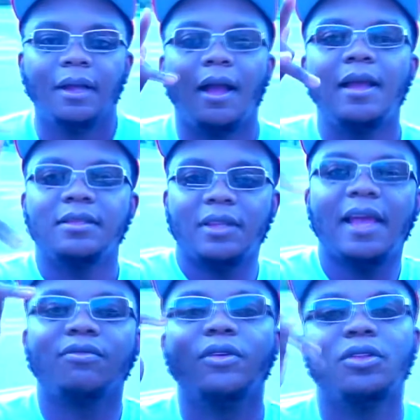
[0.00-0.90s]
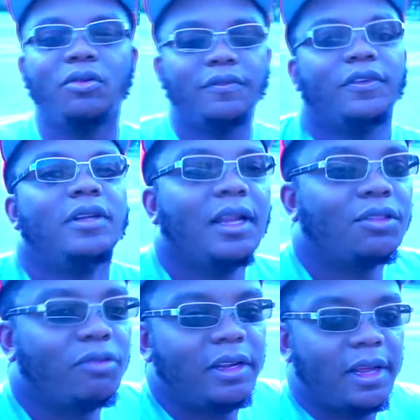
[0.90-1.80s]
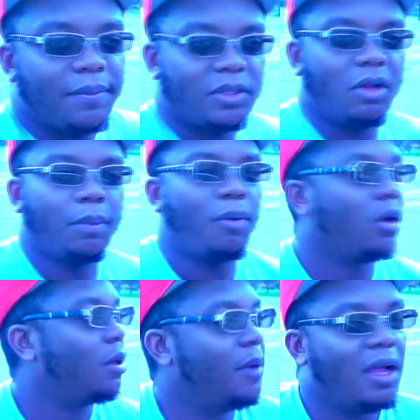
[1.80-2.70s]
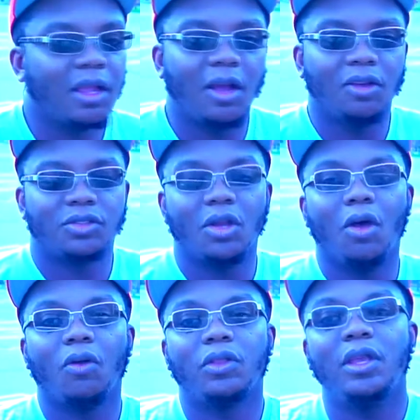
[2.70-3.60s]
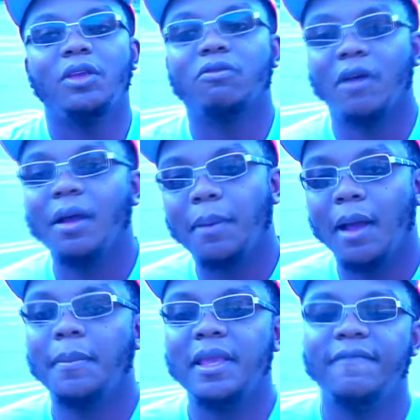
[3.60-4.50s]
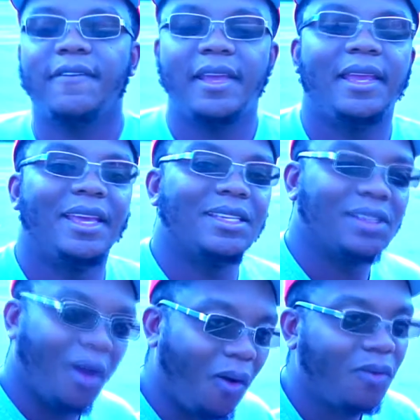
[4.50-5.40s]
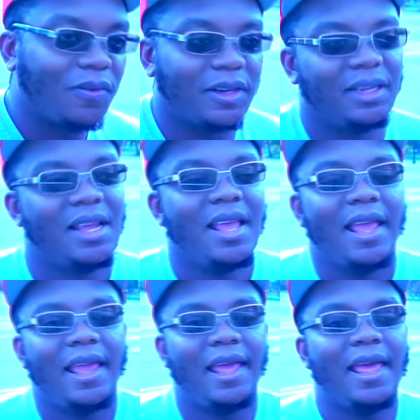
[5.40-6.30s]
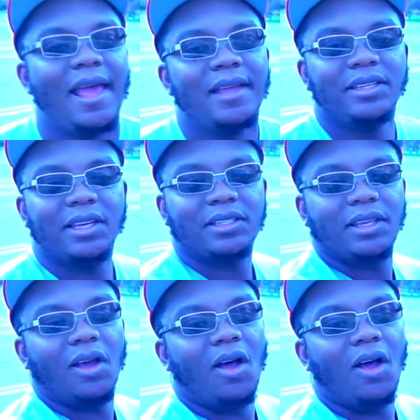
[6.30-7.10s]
Alright, so that's what we'll do it for another thrilling episode of Pokemon Go. So the Grubhub event is over. And as you can see